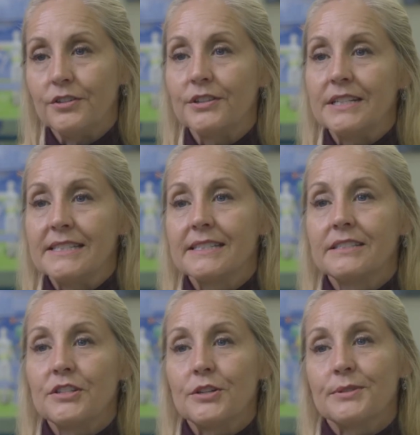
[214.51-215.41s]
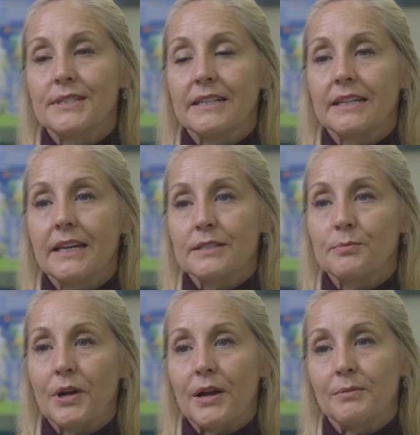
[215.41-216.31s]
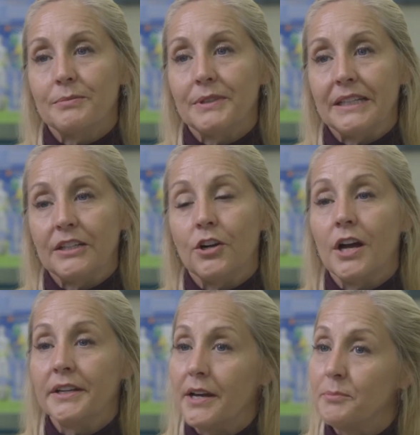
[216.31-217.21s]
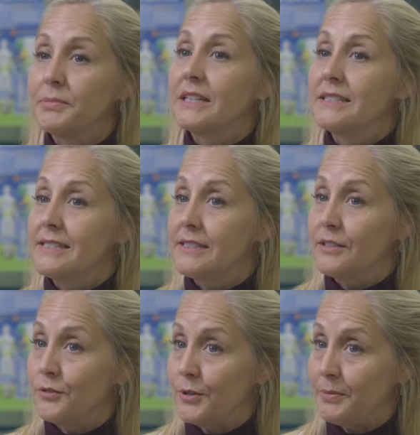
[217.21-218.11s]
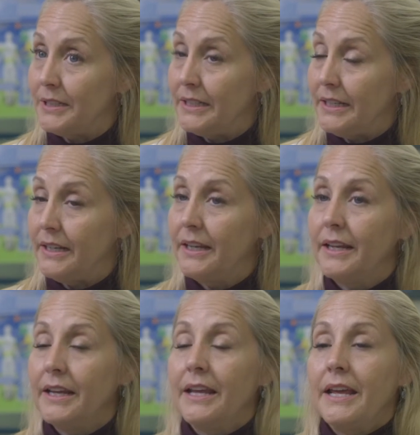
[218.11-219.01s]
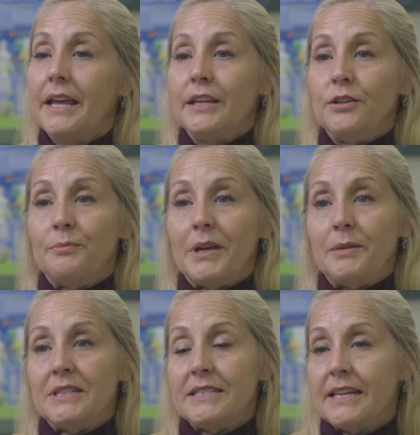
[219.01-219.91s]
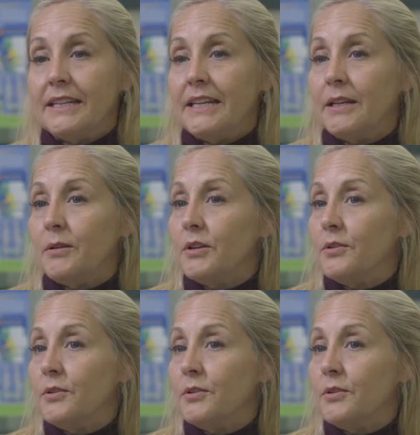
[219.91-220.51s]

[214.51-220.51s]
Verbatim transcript: Your insulin dosing has probably gone up considerably. You may be taking